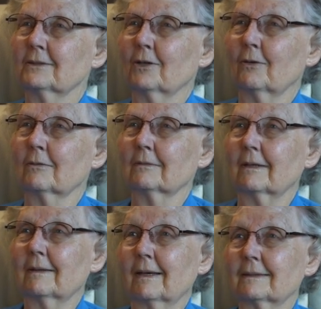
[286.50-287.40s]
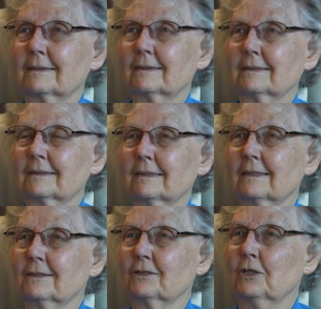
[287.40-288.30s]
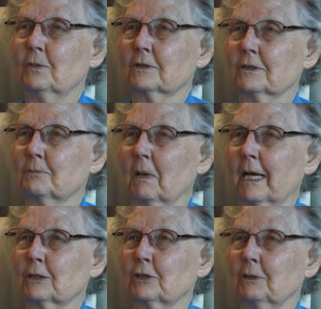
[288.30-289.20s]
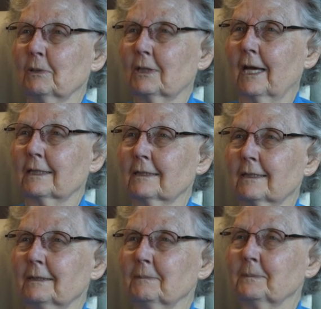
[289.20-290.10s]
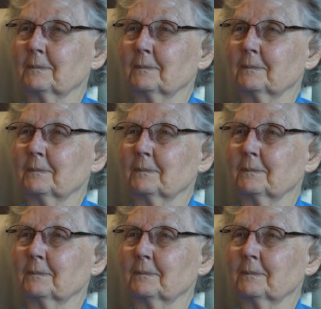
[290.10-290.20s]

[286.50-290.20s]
So that's, she was the black sheep at that time.